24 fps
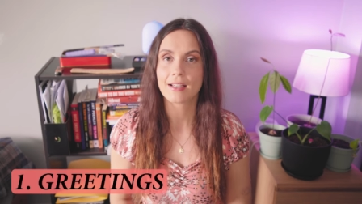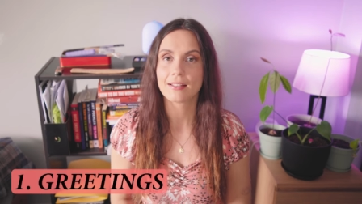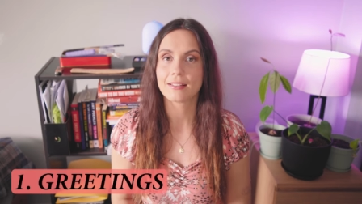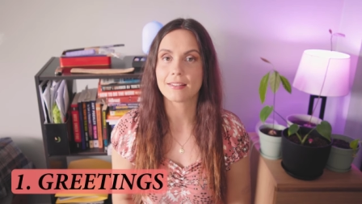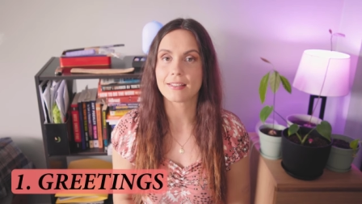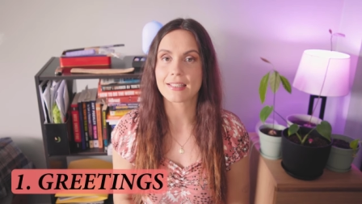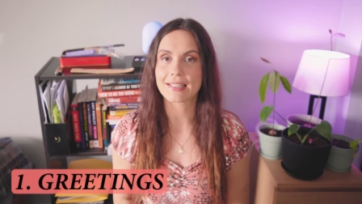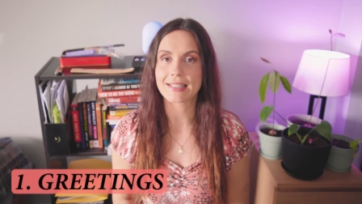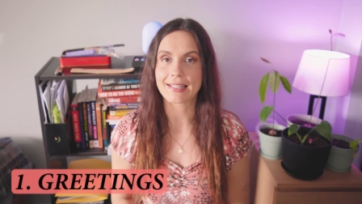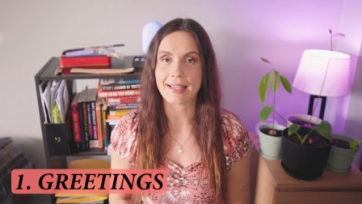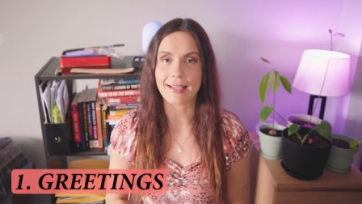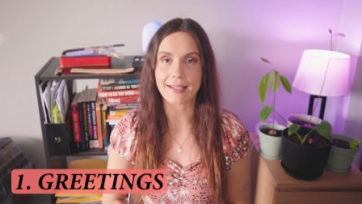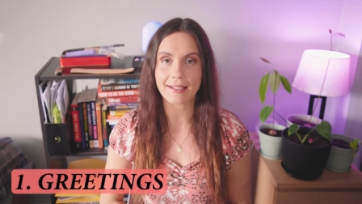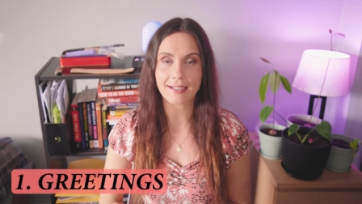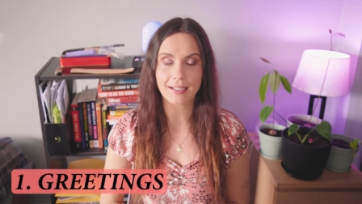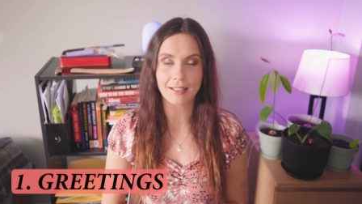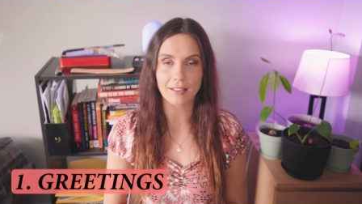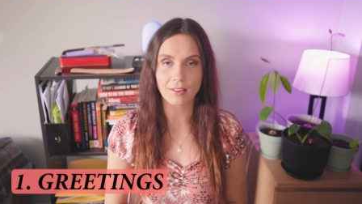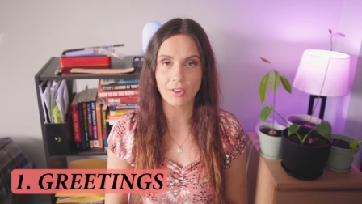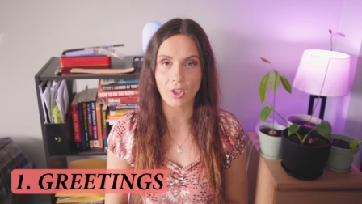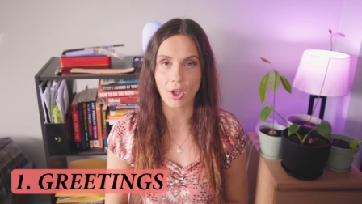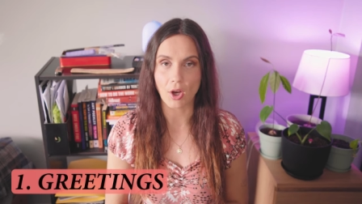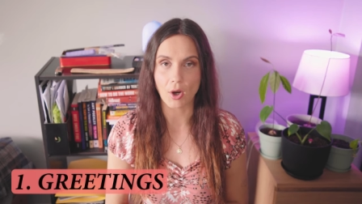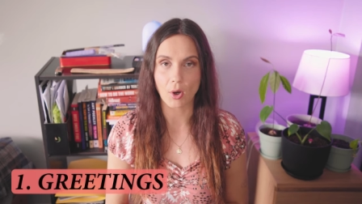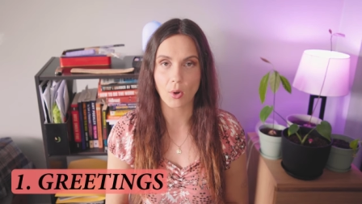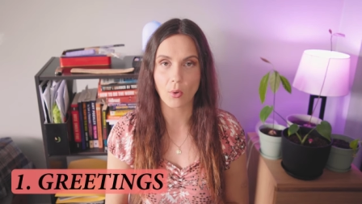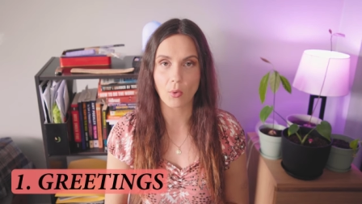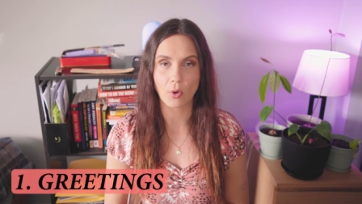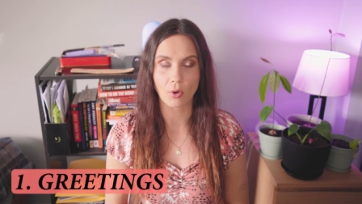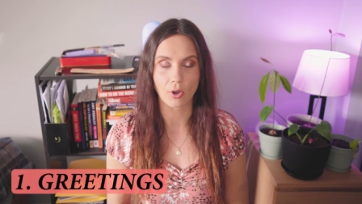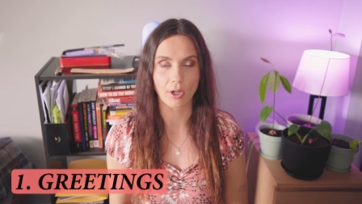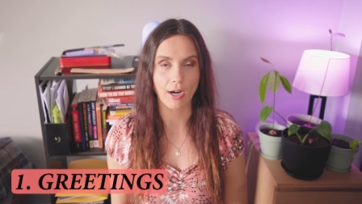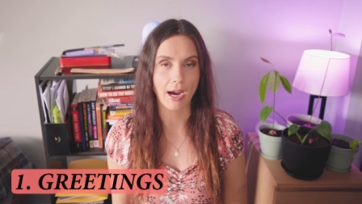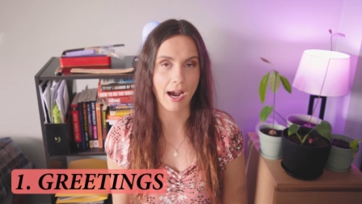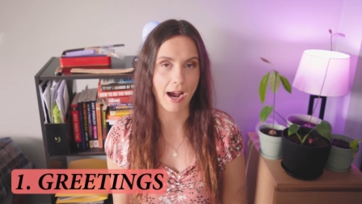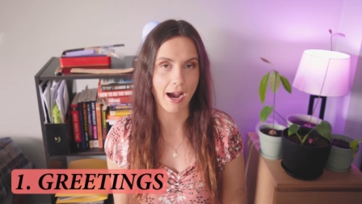To say hello
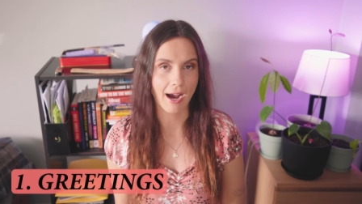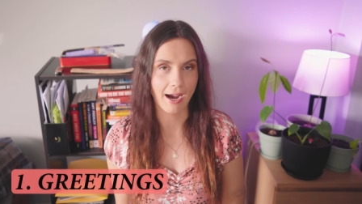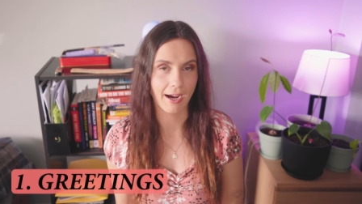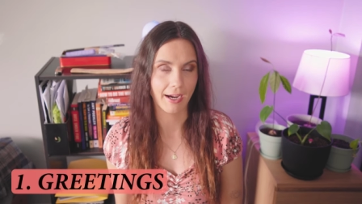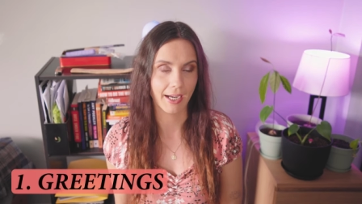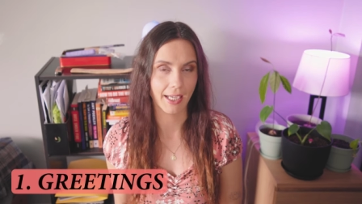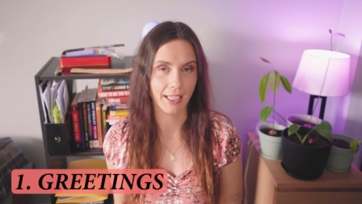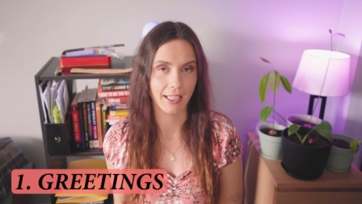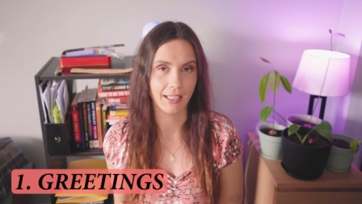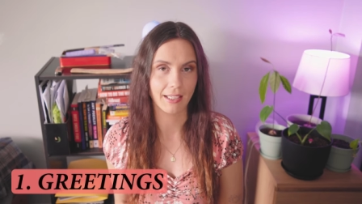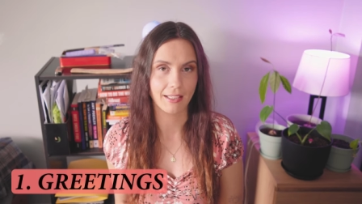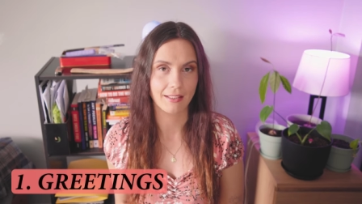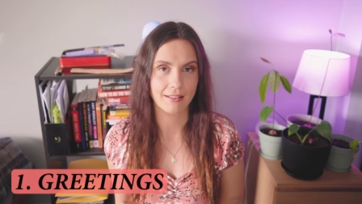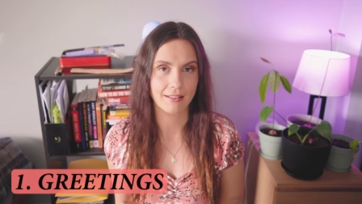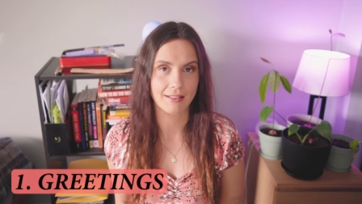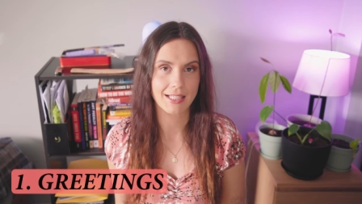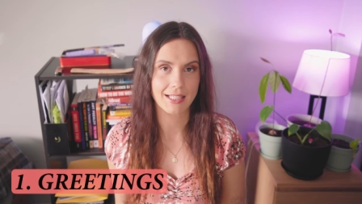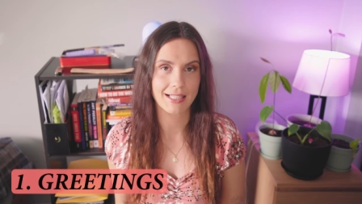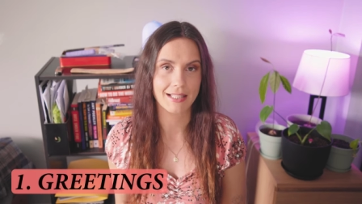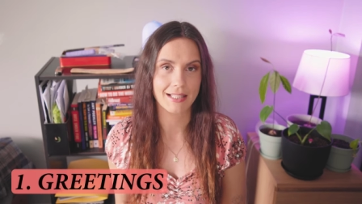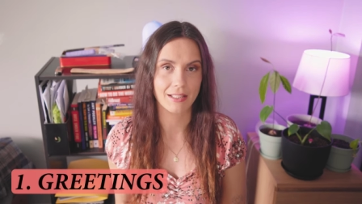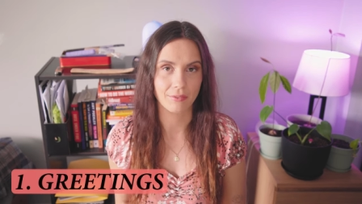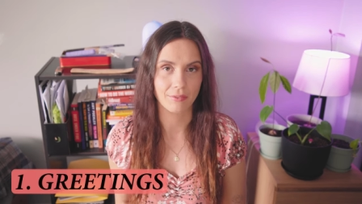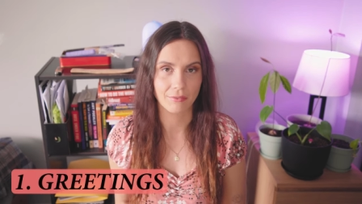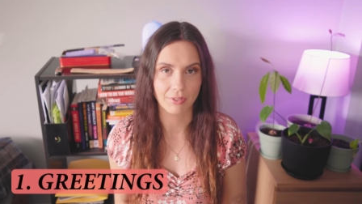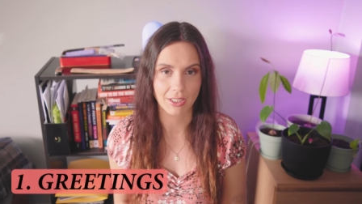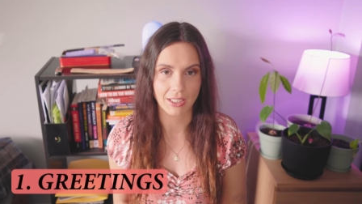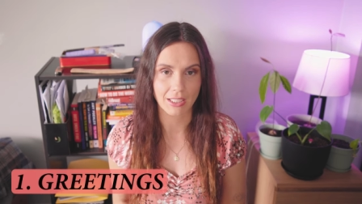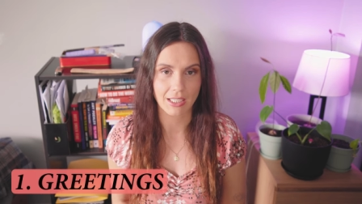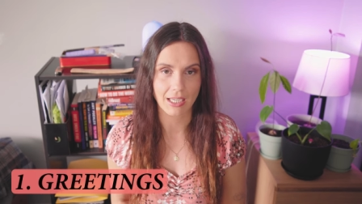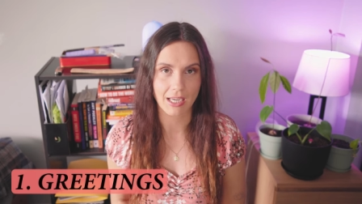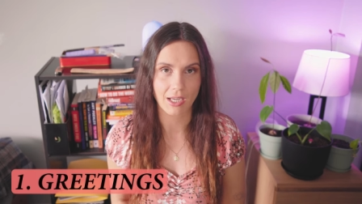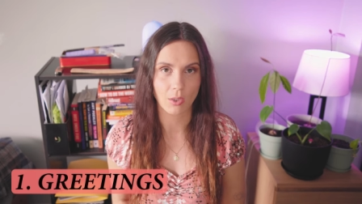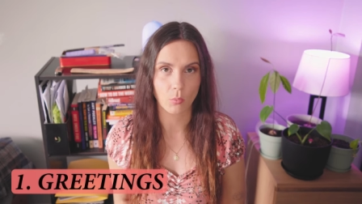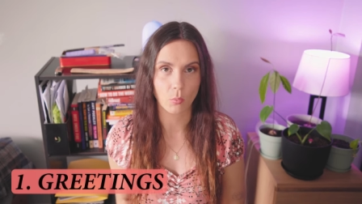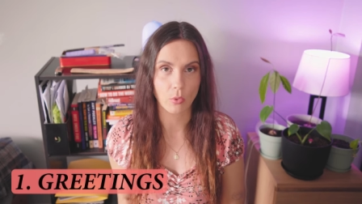or hi in
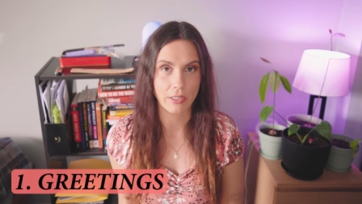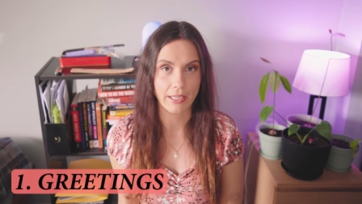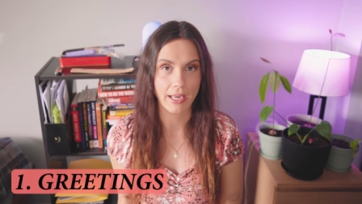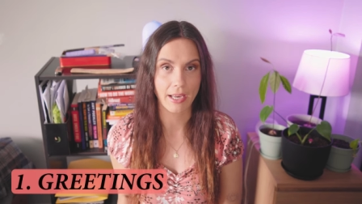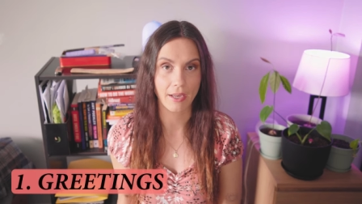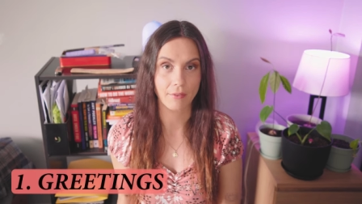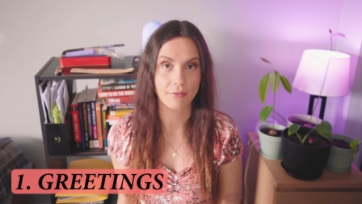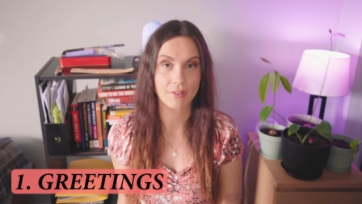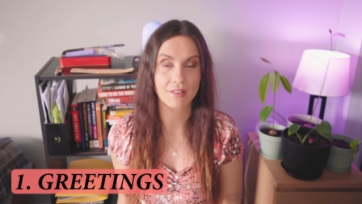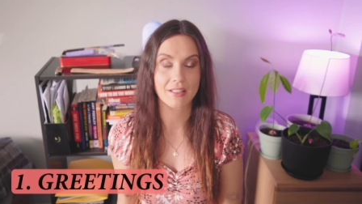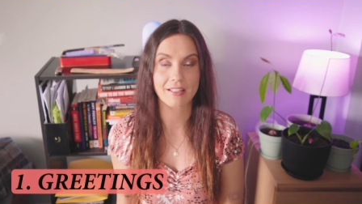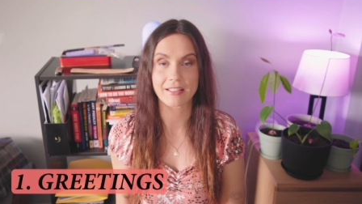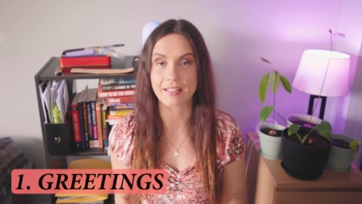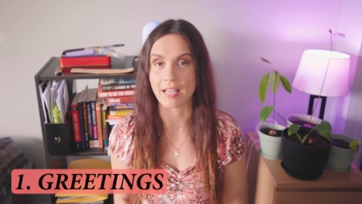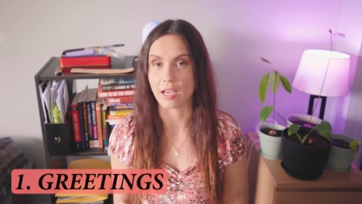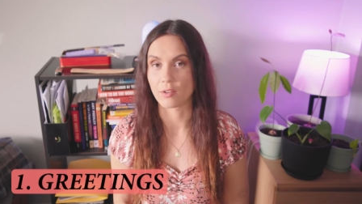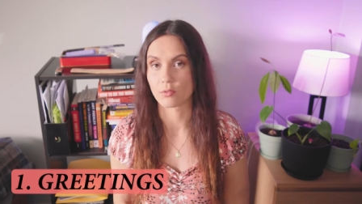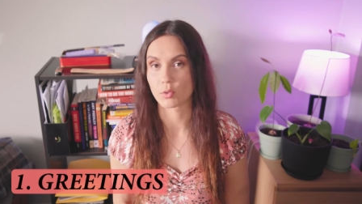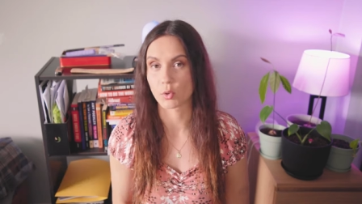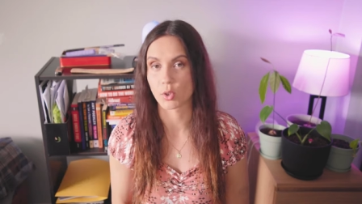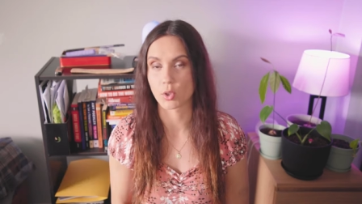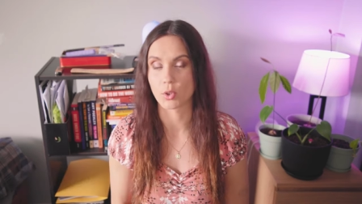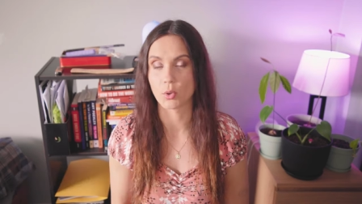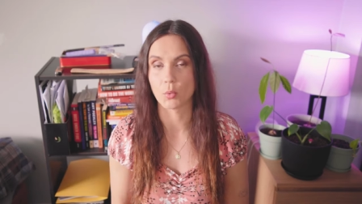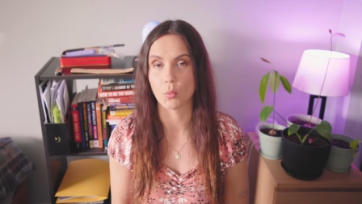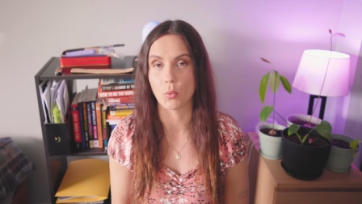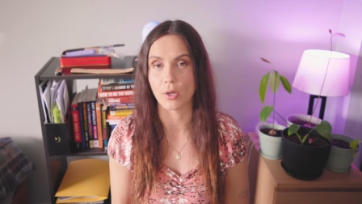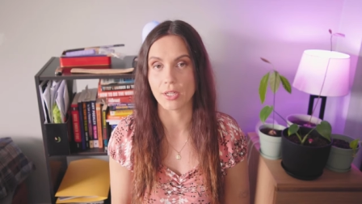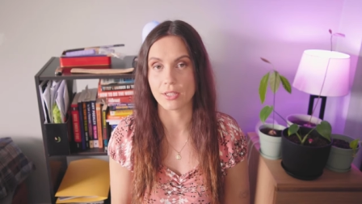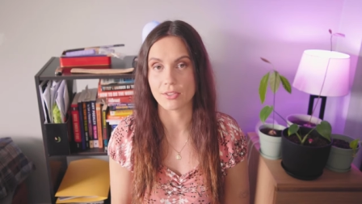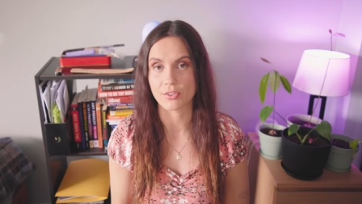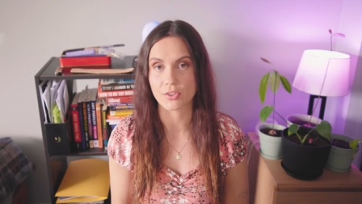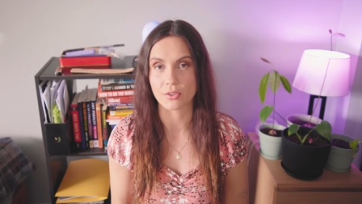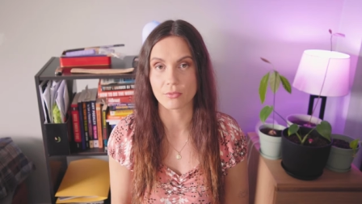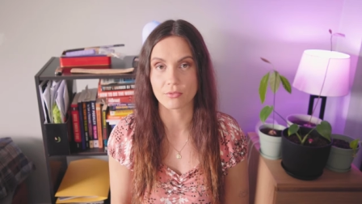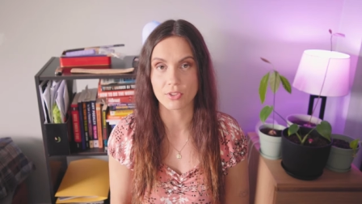Slovenian, we have several
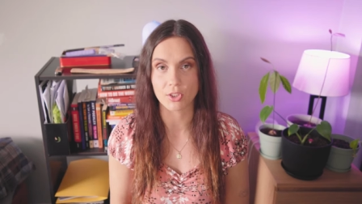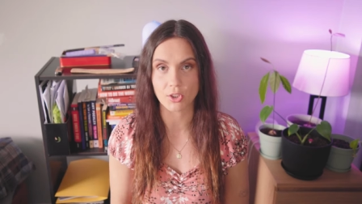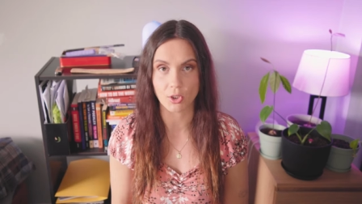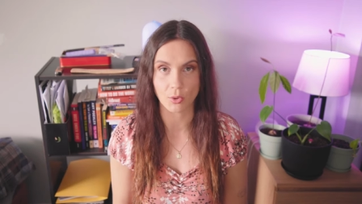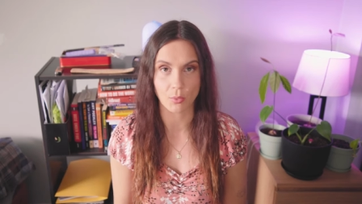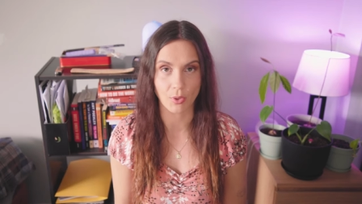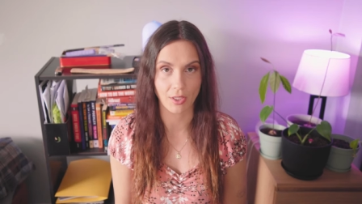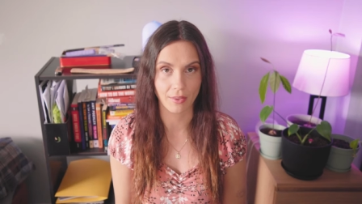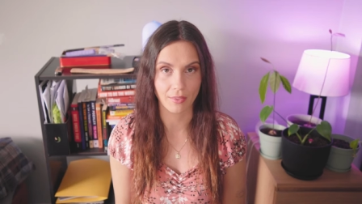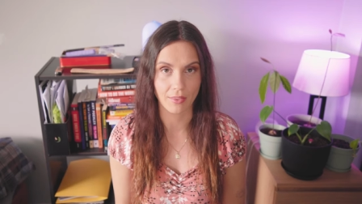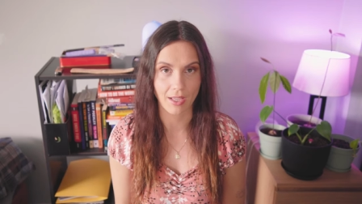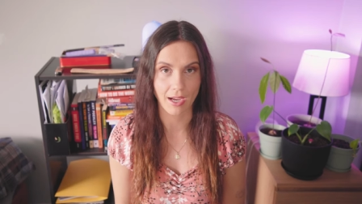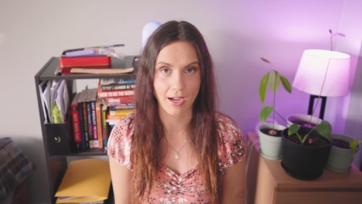ways of doing